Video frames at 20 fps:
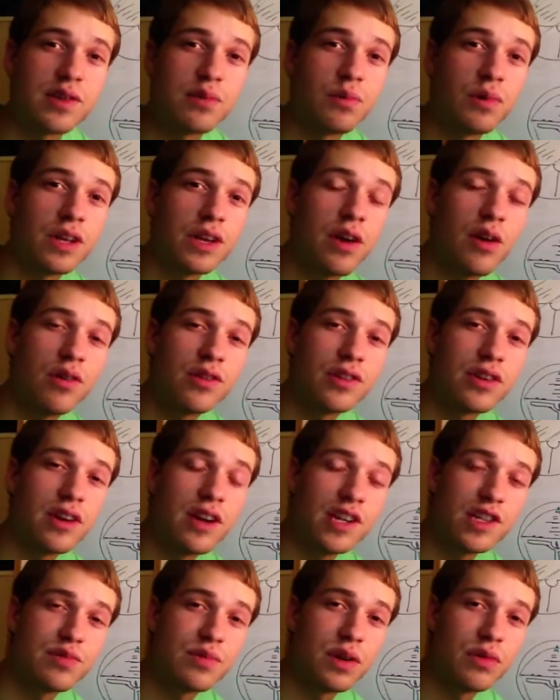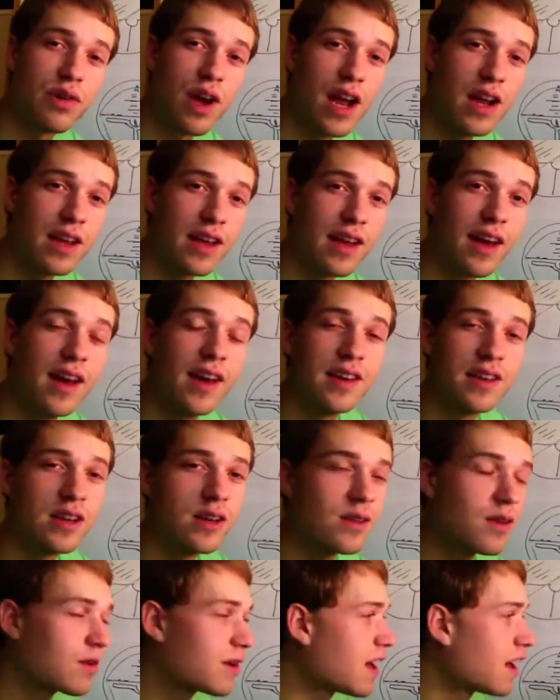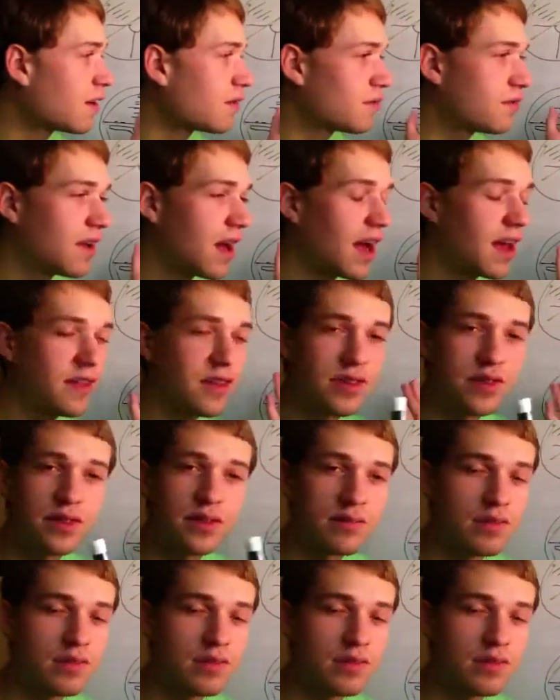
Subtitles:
and when you go into your instrument rating, you learn how to fly this.